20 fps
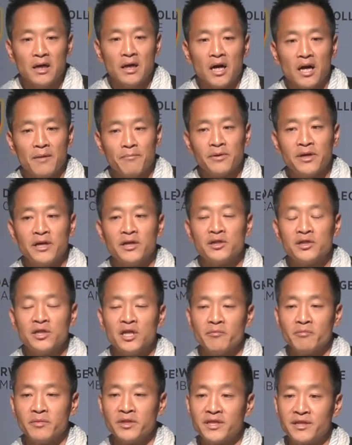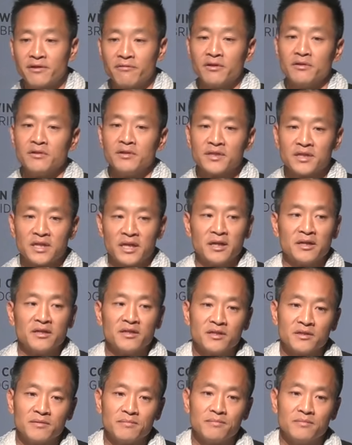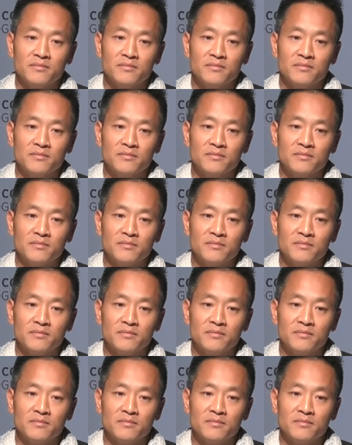a PhD in materials science.